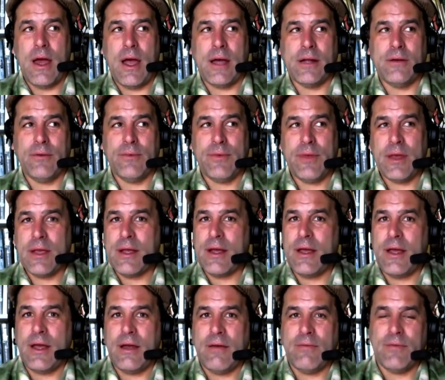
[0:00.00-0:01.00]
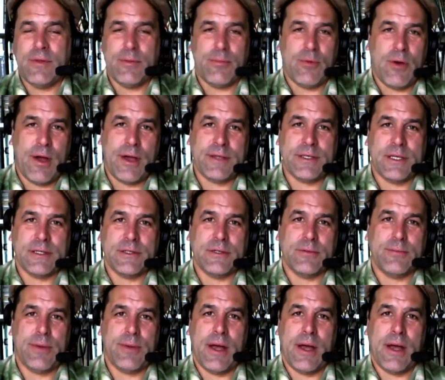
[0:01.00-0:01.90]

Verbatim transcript: I don't think I have the processor